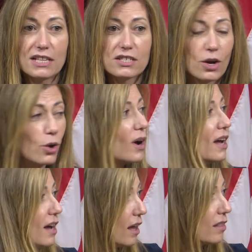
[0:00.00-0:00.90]
And so
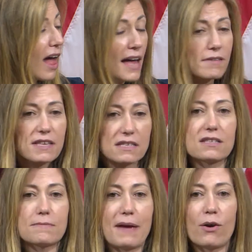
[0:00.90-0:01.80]
a lot of this
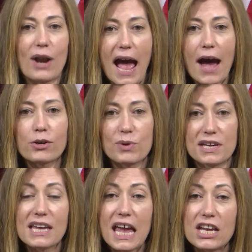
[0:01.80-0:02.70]
is about how do we
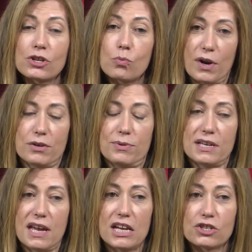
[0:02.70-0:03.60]
engage and where do we
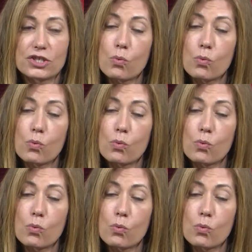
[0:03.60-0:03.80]
engage.